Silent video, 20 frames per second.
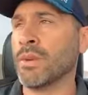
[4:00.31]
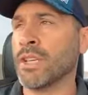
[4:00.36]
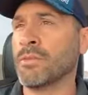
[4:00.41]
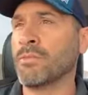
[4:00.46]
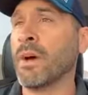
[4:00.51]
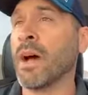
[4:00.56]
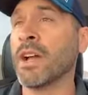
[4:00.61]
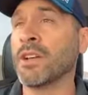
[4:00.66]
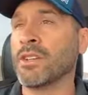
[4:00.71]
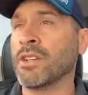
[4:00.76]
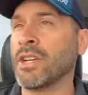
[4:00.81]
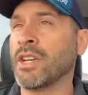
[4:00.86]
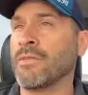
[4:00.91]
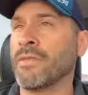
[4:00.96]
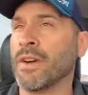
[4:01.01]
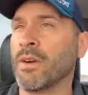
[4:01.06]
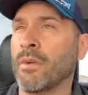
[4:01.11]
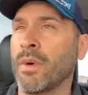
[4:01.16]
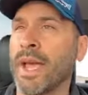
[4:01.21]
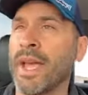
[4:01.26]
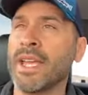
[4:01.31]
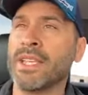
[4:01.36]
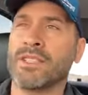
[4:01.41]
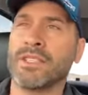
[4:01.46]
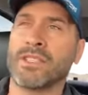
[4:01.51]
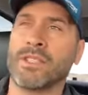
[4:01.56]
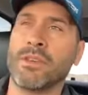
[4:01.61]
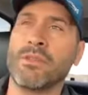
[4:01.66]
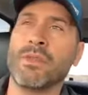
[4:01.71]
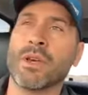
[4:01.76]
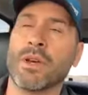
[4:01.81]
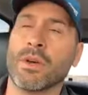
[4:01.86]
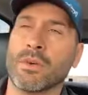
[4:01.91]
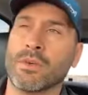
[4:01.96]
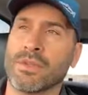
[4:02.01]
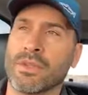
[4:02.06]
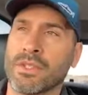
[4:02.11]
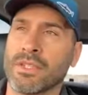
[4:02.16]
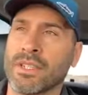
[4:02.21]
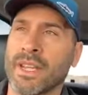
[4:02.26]
respond two different ways to
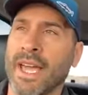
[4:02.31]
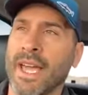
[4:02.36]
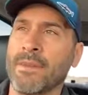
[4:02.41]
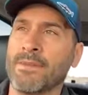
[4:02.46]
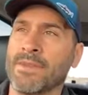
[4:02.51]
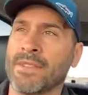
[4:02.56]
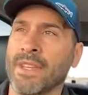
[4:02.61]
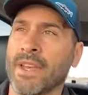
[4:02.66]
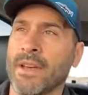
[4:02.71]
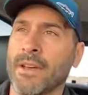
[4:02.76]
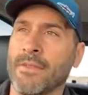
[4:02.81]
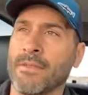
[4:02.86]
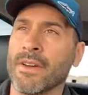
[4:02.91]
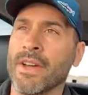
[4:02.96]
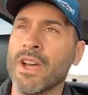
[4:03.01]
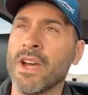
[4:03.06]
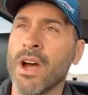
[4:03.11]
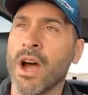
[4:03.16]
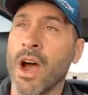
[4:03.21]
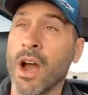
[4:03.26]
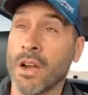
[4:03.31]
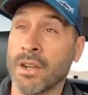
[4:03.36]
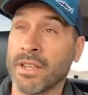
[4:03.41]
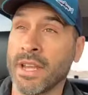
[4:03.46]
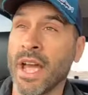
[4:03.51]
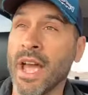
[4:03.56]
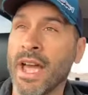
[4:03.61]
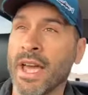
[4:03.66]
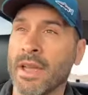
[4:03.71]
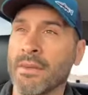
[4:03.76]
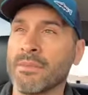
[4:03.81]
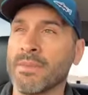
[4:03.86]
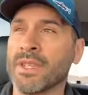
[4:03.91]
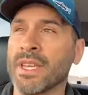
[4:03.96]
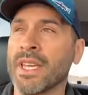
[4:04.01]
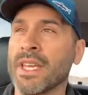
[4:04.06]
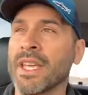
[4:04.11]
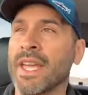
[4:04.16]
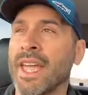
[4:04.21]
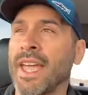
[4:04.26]
those types of hard times,
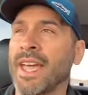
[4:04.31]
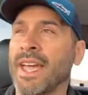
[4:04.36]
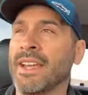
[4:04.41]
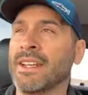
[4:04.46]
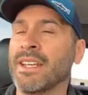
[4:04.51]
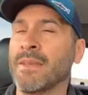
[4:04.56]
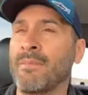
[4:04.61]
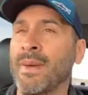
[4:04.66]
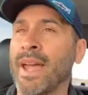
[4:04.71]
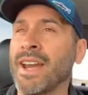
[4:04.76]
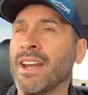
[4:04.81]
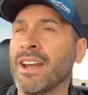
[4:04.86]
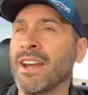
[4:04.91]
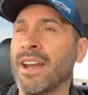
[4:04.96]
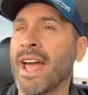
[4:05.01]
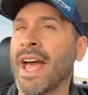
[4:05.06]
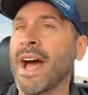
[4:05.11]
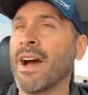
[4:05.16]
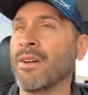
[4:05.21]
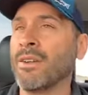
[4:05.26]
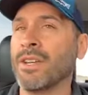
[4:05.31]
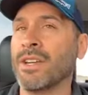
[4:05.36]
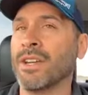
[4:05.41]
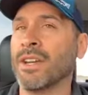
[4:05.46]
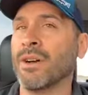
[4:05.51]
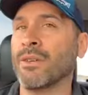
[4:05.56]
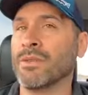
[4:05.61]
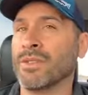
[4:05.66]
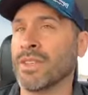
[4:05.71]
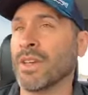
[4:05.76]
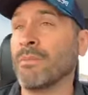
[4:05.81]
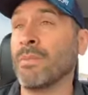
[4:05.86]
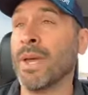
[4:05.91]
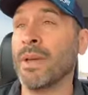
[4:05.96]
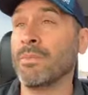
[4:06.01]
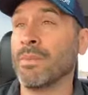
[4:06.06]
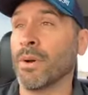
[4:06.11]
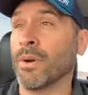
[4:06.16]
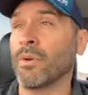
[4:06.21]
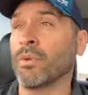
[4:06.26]
and depending on how, you know, some
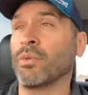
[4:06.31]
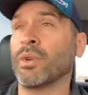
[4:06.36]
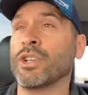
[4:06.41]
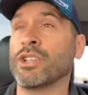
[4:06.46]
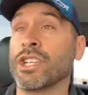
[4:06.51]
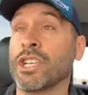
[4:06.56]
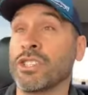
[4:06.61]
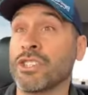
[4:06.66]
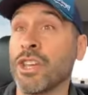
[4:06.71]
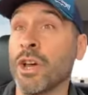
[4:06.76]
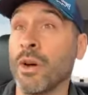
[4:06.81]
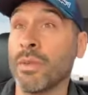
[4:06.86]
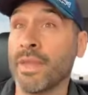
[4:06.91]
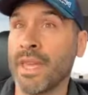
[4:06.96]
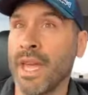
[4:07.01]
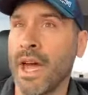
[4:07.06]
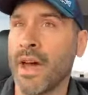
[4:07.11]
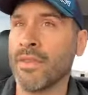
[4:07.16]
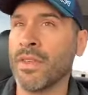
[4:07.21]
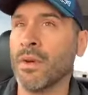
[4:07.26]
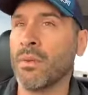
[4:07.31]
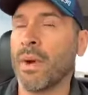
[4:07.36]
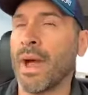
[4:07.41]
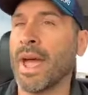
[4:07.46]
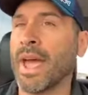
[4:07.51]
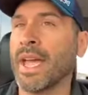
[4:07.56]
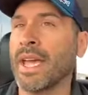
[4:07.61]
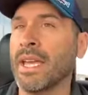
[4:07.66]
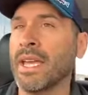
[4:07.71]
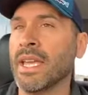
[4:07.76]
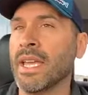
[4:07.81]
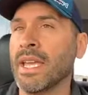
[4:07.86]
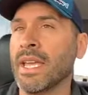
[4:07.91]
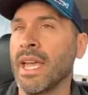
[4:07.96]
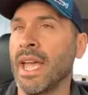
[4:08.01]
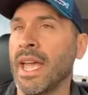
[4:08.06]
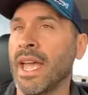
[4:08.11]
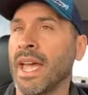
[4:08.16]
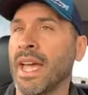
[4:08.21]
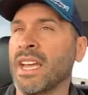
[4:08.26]
people will just go the other way
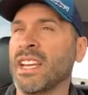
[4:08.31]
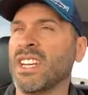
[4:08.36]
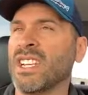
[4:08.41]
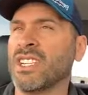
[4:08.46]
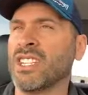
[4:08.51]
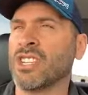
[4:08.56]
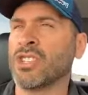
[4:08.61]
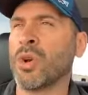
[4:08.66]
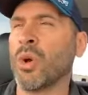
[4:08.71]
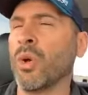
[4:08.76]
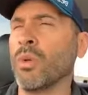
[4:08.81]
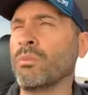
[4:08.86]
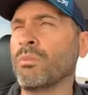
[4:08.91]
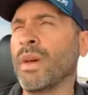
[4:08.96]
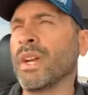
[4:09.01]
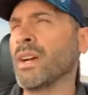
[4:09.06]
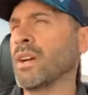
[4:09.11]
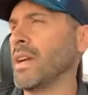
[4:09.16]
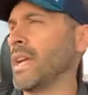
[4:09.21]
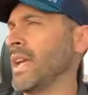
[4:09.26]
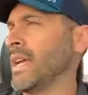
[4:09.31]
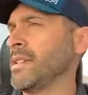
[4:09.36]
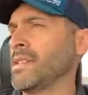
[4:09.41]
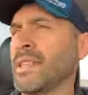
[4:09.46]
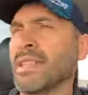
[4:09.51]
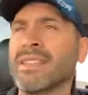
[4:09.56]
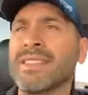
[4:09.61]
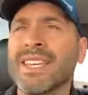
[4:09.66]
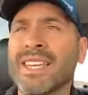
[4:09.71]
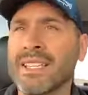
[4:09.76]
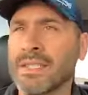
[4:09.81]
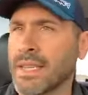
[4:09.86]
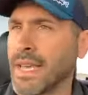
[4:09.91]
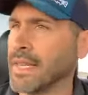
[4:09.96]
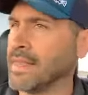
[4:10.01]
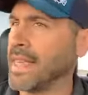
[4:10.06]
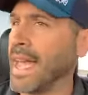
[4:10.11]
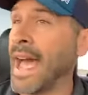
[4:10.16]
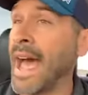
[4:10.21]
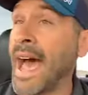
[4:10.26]
and just hold bitterness and things
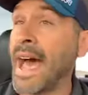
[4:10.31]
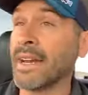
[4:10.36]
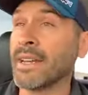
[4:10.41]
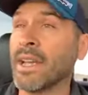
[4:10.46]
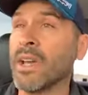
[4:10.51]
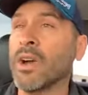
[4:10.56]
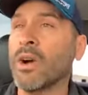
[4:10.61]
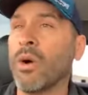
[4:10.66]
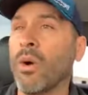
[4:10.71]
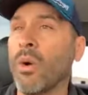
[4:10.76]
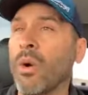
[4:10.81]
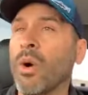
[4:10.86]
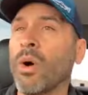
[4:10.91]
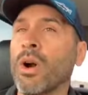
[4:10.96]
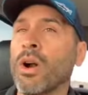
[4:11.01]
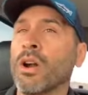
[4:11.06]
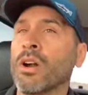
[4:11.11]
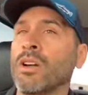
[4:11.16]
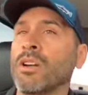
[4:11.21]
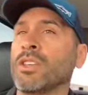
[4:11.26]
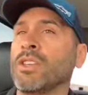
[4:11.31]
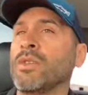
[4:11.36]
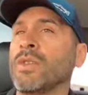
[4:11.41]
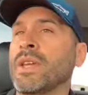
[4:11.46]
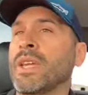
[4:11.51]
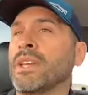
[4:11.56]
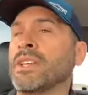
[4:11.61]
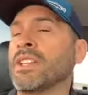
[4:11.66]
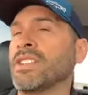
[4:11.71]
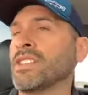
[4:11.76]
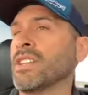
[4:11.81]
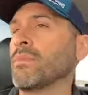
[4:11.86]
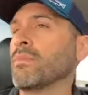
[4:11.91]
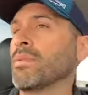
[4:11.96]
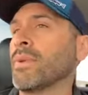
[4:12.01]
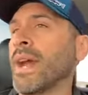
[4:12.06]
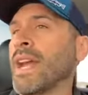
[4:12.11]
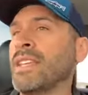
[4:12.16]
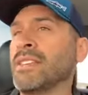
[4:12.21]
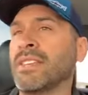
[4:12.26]
like that, or you can just
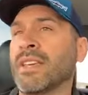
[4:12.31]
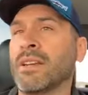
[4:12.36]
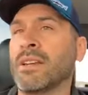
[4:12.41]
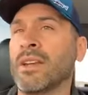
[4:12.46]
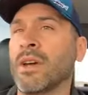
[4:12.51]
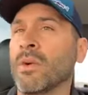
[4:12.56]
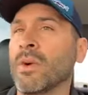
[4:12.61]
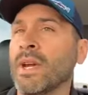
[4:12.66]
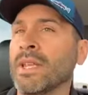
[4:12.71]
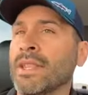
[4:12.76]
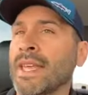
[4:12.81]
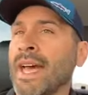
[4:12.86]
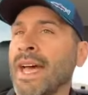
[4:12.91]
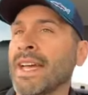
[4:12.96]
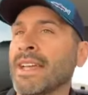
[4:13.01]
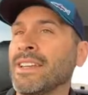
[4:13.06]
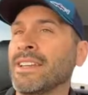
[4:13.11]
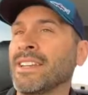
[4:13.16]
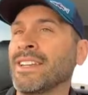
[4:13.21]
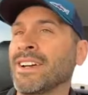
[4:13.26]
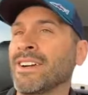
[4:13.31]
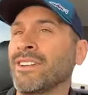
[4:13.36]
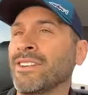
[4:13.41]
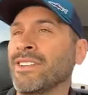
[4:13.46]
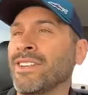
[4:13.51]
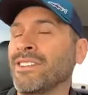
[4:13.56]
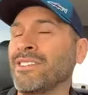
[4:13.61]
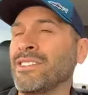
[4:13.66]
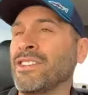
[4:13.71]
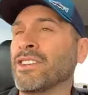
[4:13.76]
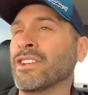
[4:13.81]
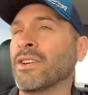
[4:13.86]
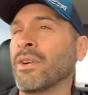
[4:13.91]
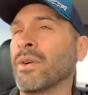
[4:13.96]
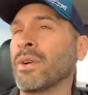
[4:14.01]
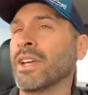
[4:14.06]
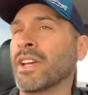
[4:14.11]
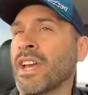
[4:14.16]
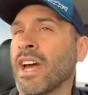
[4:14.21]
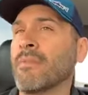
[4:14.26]
embrace it knowing that, you know, you're
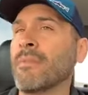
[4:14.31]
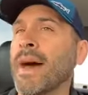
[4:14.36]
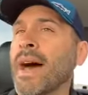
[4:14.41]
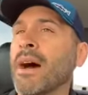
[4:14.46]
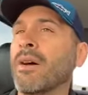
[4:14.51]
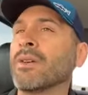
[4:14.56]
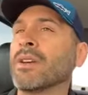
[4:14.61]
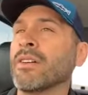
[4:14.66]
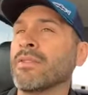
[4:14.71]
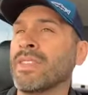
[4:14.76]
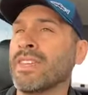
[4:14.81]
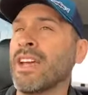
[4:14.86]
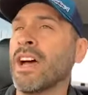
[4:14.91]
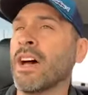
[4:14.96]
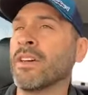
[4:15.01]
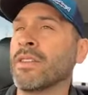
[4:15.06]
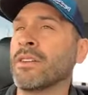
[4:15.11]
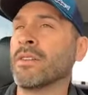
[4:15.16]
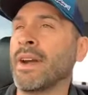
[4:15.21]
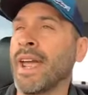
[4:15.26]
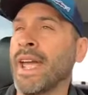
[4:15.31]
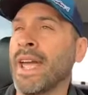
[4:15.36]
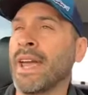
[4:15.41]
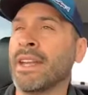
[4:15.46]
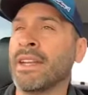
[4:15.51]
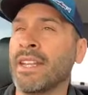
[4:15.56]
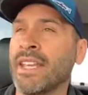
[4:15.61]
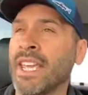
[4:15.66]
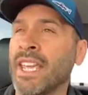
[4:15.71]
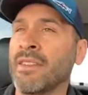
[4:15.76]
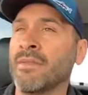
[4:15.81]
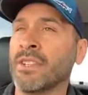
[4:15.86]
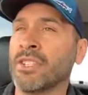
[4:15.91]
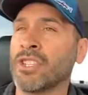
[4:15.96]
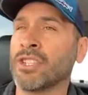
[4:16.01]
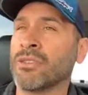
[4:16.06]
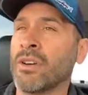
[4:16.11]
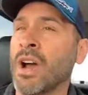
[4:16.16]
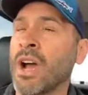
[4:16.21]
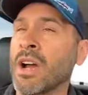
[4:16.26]
going to come out of the other end even
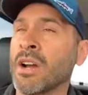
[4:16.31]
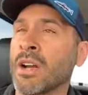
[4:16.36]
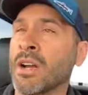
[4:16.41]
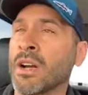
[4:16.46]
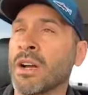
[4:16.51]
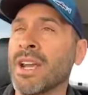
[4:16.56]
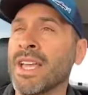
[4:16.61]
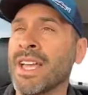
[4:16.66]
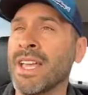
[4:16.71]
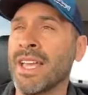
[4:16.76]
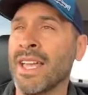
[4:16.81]
stronger.